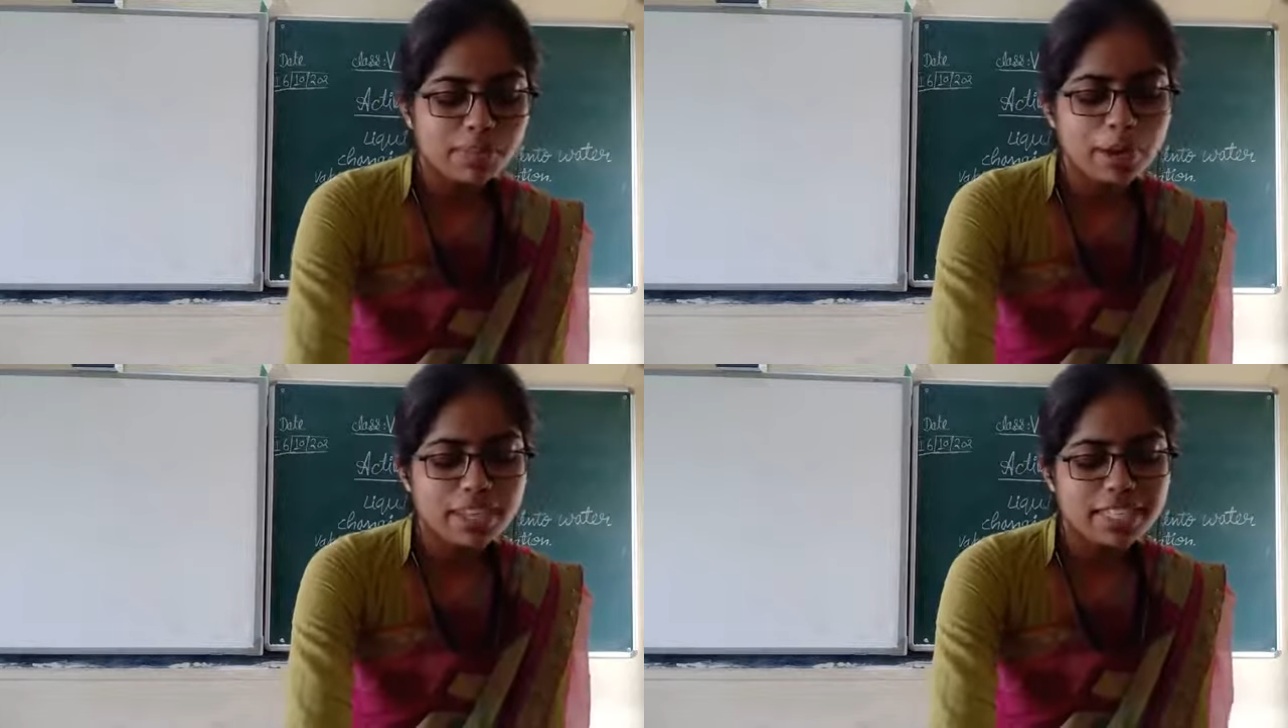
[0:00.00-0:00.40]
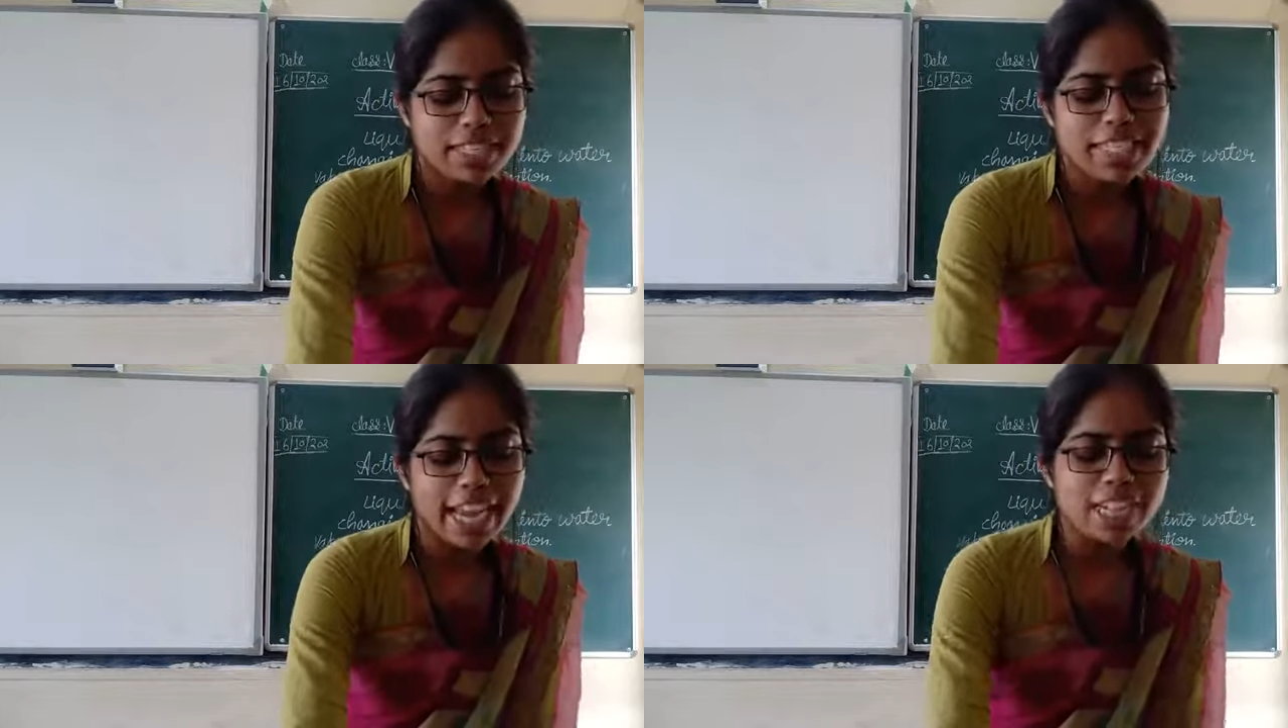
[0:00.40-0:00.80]

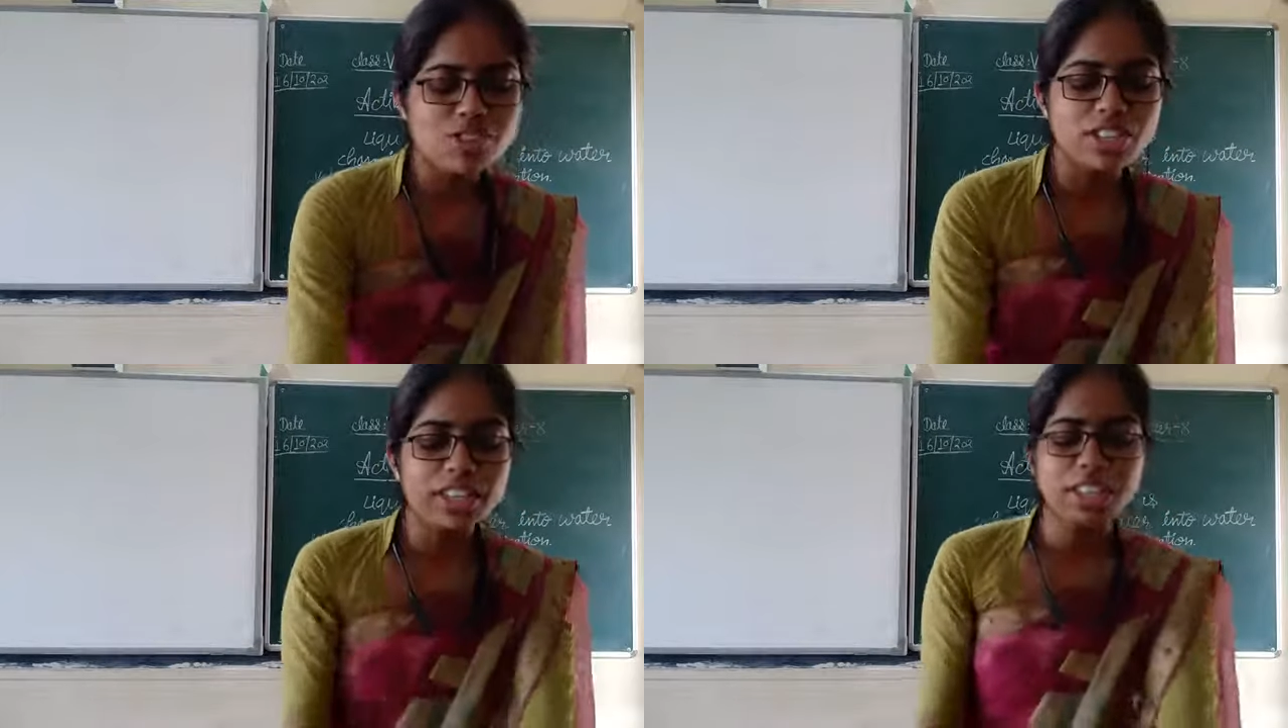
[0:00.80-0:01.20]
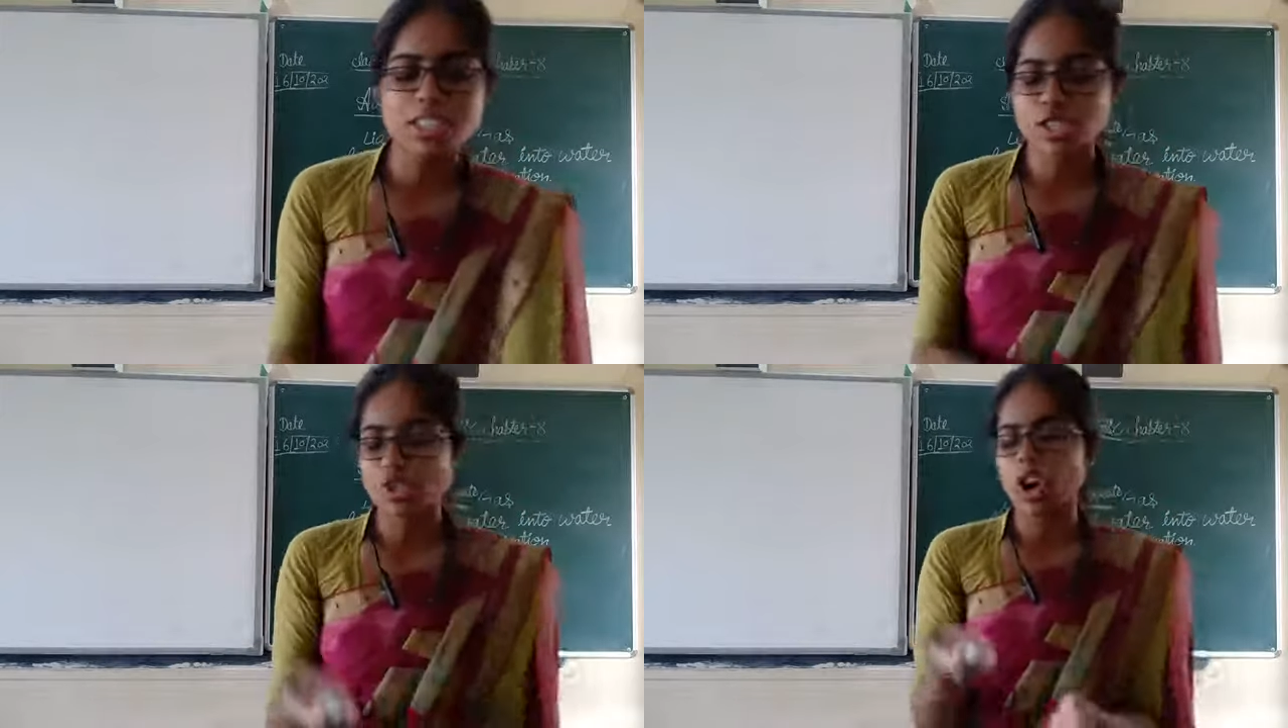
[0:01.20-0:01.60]
particles, actually it
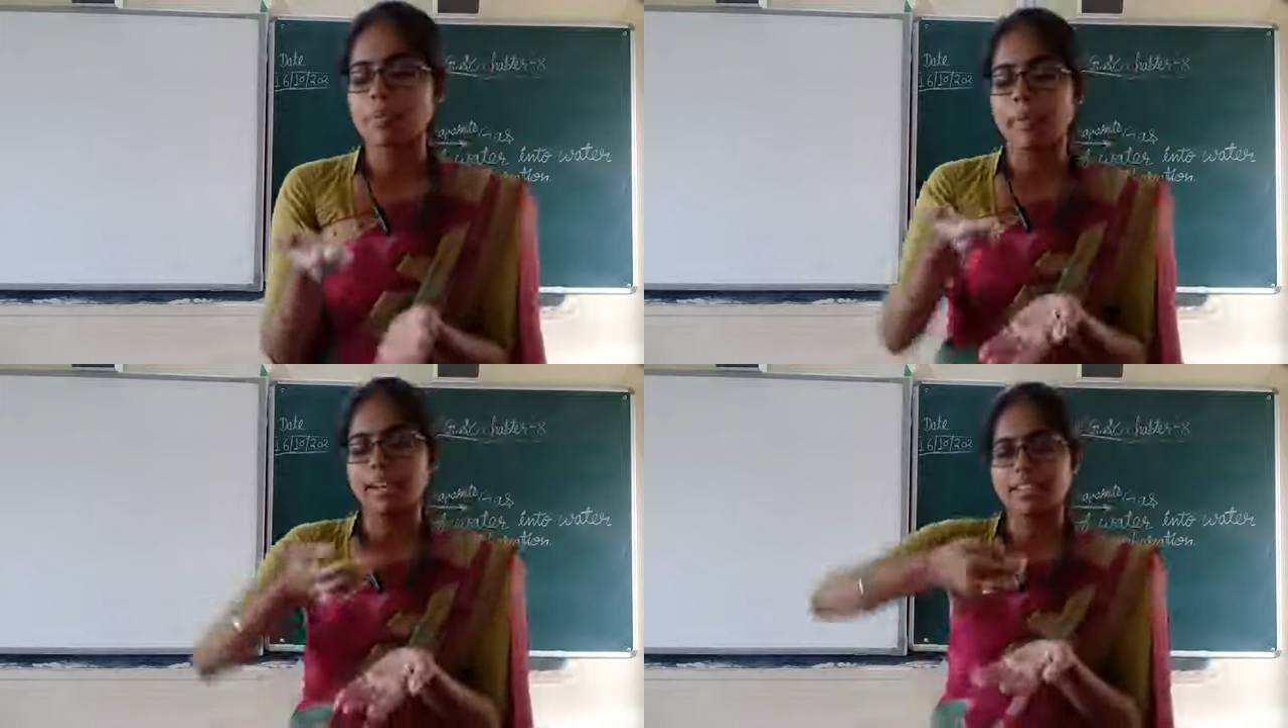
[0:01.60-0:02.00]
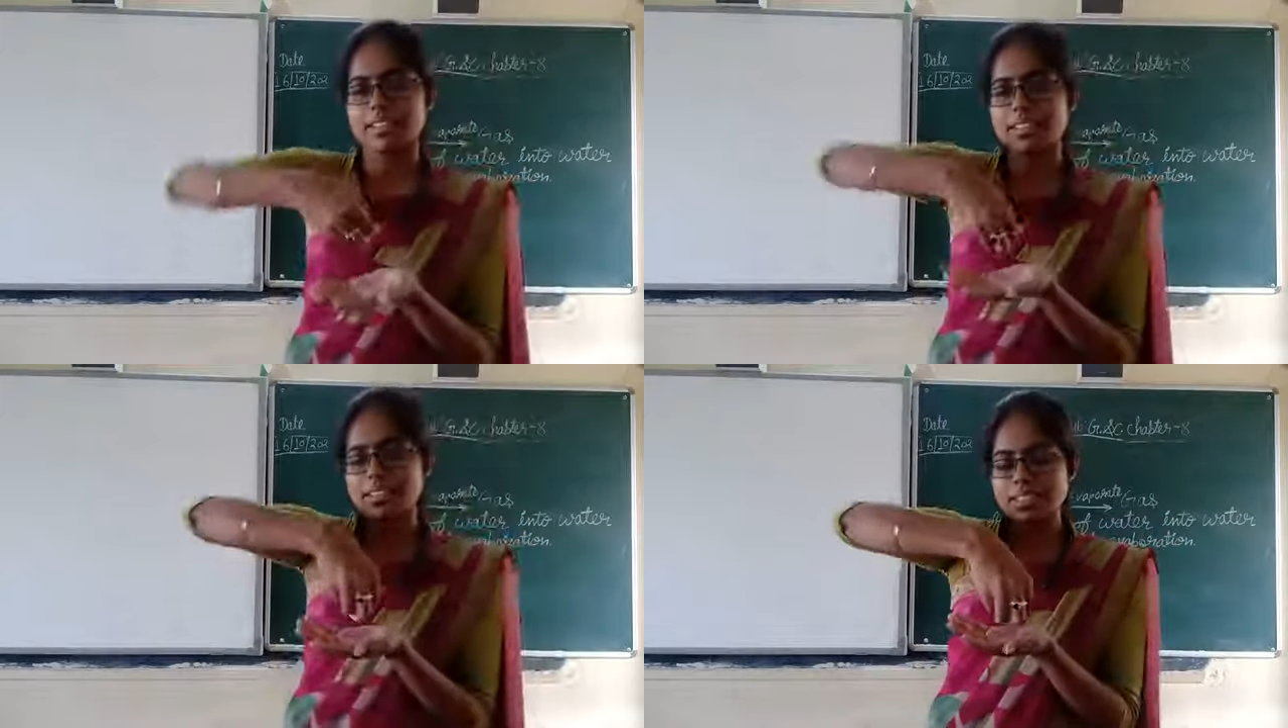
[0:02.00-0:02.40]
is chalk
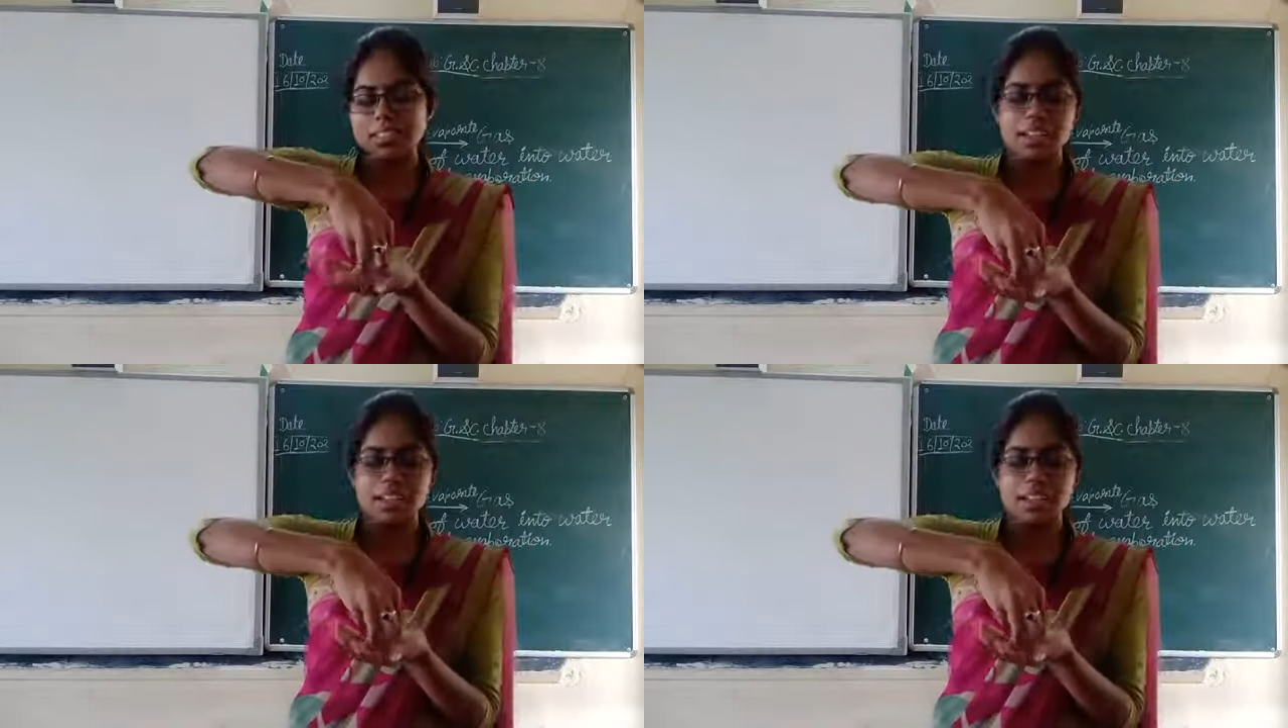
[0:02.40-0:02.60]
particles,